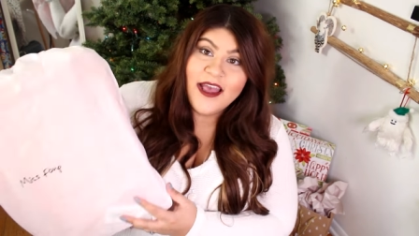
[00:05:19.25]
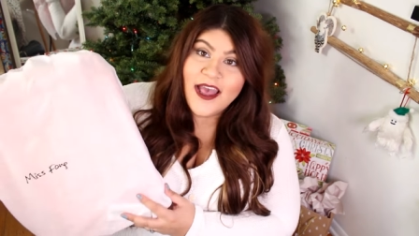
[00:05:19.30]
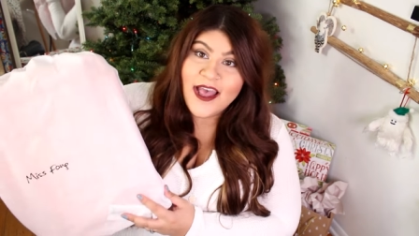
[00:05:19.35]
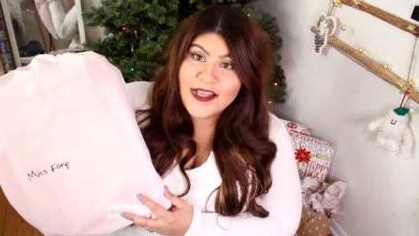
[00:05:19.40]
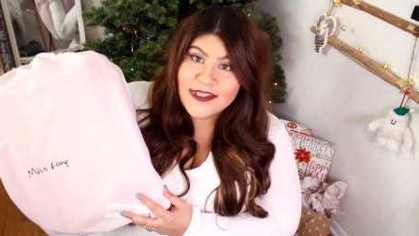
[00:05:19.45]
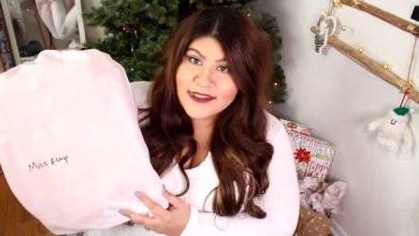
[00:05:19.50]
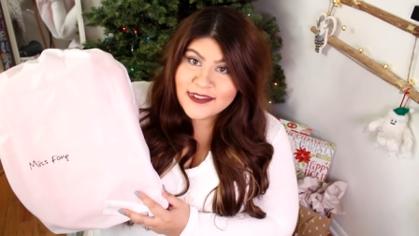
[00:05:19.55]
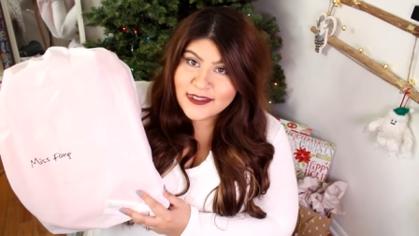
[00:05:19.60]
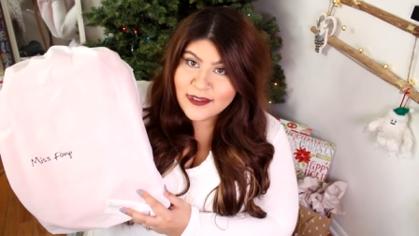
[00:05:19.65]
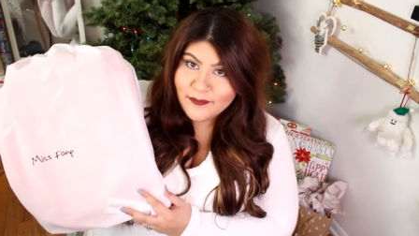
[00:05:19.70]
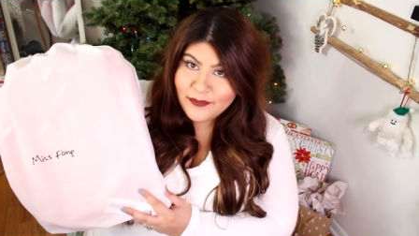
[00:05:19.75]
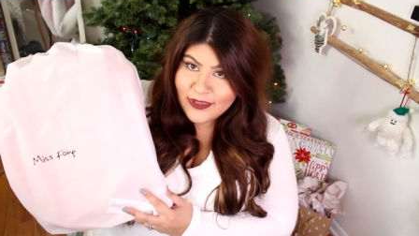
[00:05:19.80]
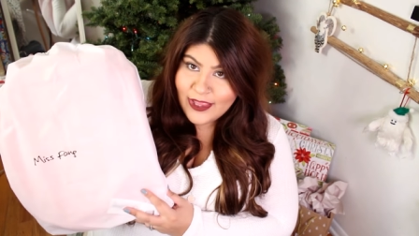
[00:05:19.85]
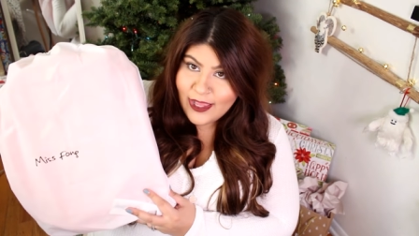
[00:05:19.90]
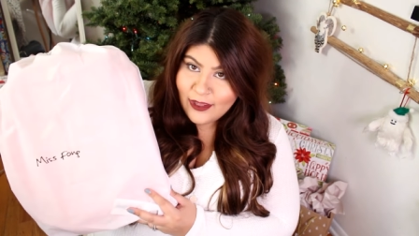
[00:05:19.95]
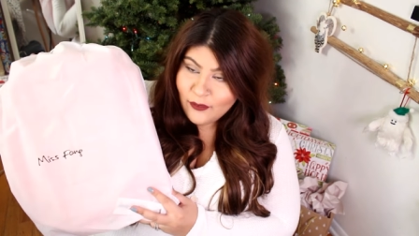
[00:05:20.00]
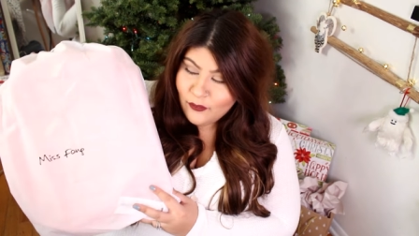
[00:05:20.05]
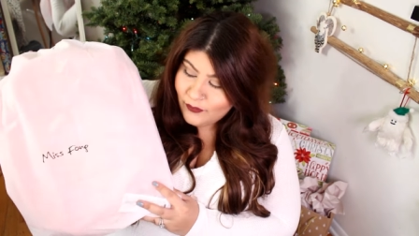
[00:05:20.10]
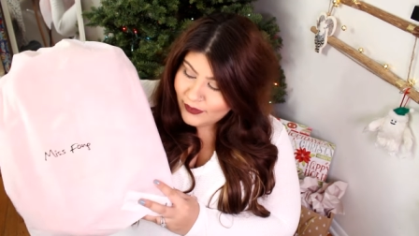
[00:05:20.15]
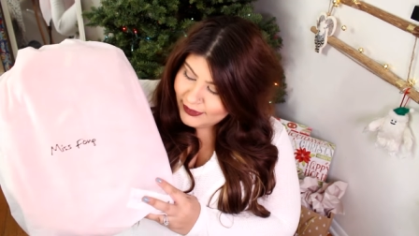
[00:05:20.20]
as the
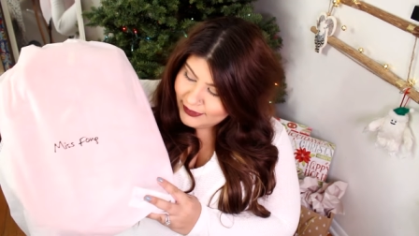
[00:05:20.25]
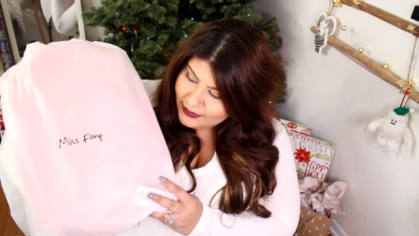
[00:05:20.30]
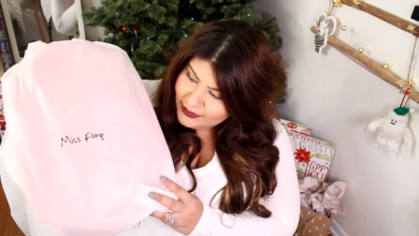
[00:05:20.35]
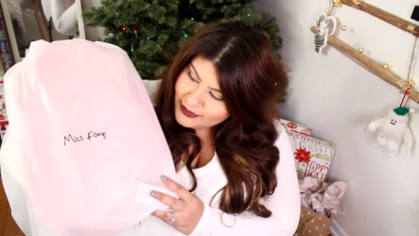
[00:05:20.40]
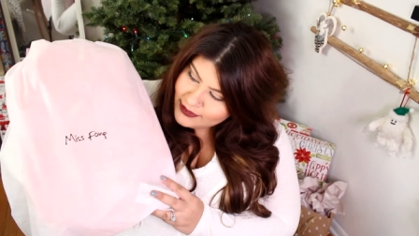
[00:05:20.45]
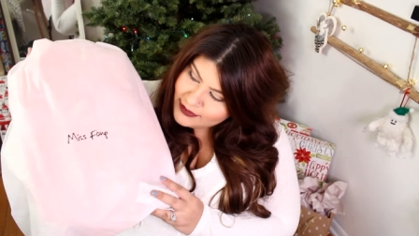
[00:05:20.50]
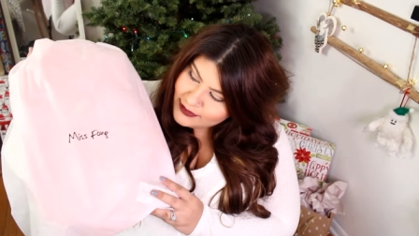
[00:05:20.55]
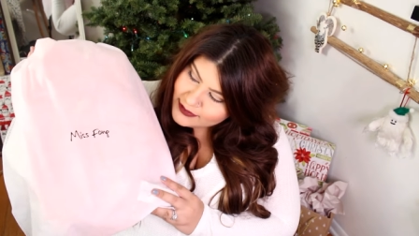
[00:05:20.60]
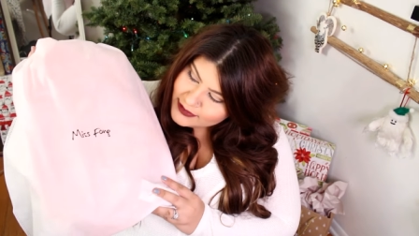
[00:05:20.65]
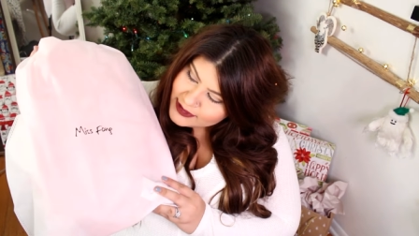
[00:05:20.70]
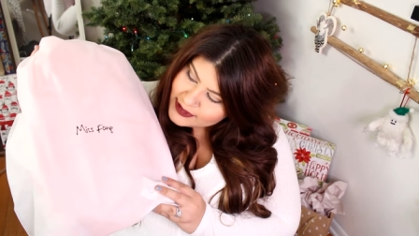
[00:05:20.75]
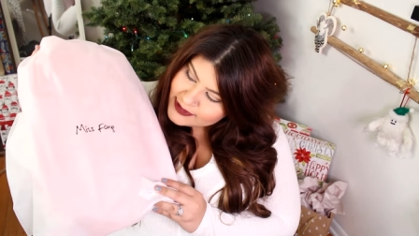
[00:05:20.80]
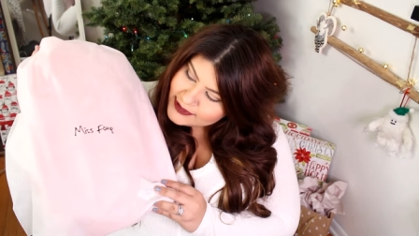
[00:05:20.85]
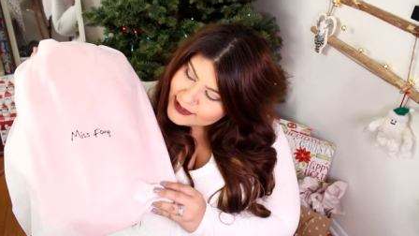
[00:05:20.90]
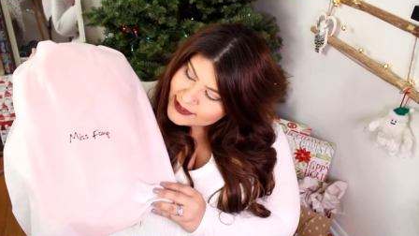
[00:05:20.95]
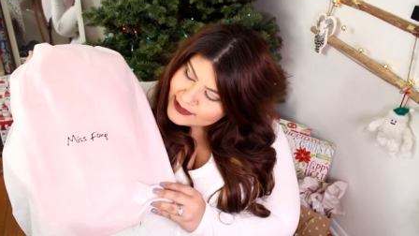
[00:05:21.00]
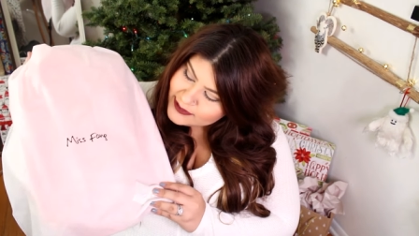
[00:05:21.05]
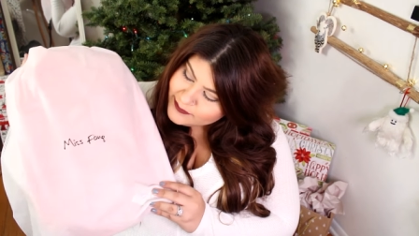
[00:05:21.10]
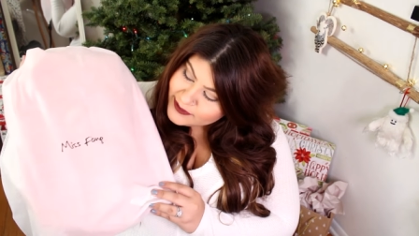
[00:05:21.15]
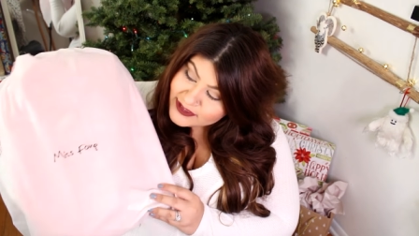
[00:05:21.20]
black one just
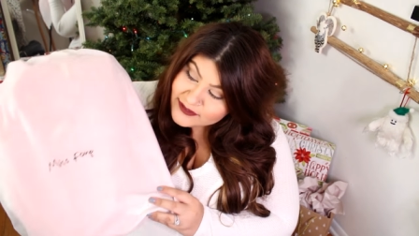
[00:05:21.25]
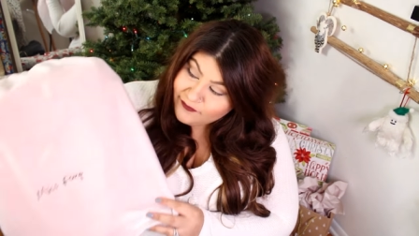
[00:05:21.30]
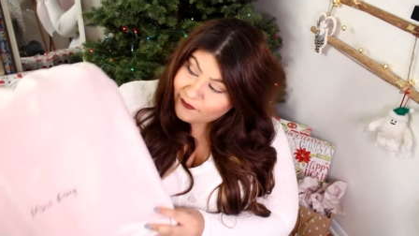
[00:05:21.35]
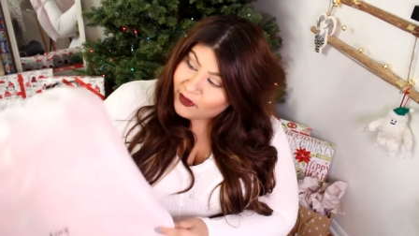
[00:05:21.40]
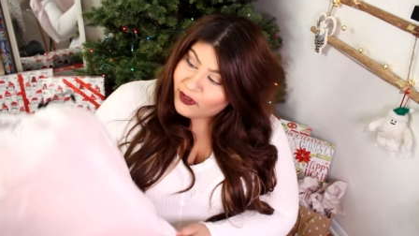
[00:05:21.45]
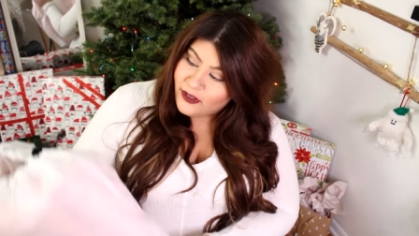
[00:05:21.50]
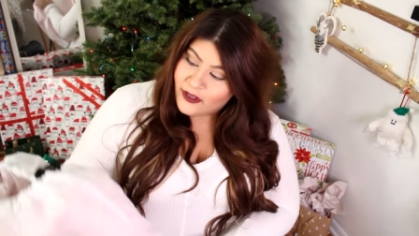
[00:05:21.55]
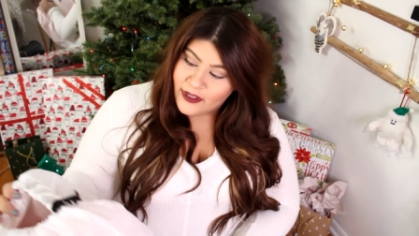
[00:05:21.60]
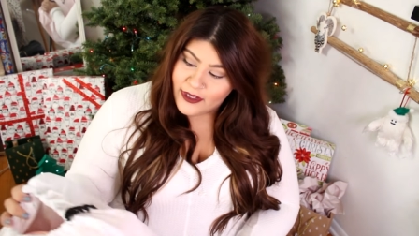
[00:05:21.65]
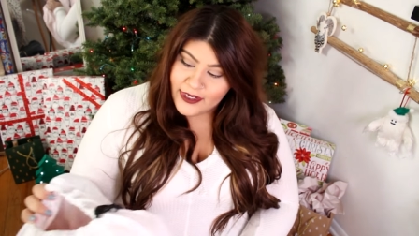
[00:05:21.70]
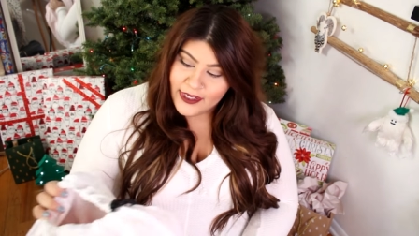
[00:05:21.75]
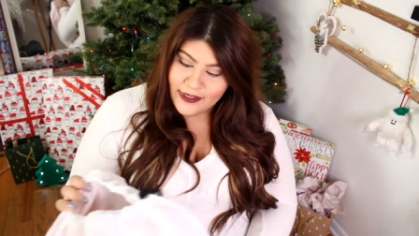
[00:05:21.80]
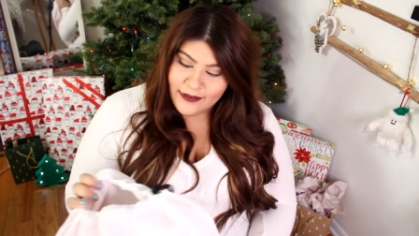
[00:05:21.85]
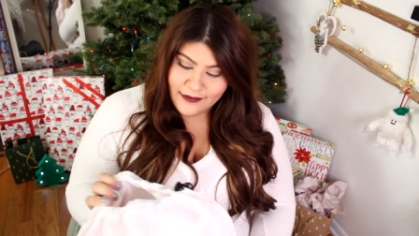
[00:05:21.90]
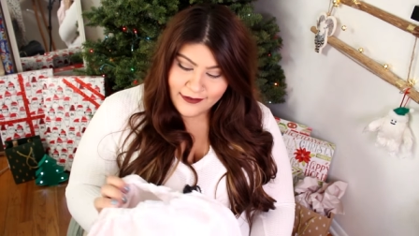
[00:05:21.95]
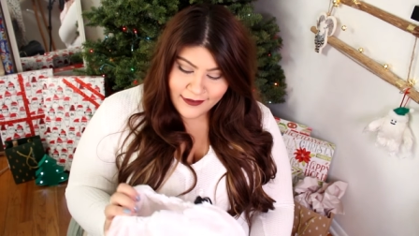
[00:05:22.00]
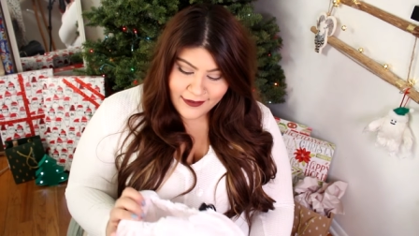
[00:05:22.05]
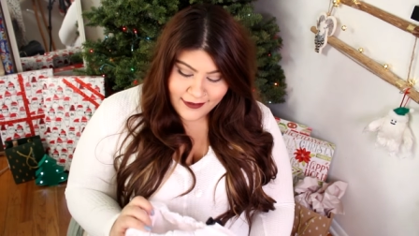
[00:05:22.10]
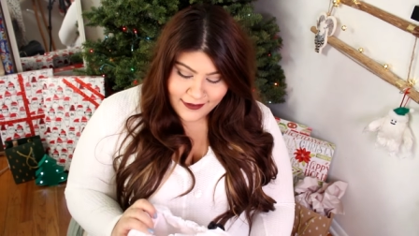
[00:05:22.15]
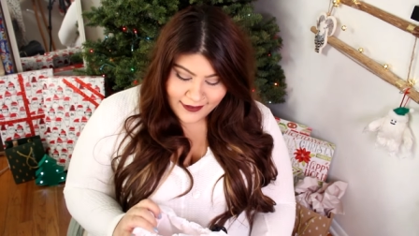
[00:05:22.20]
says Miss Fong on it.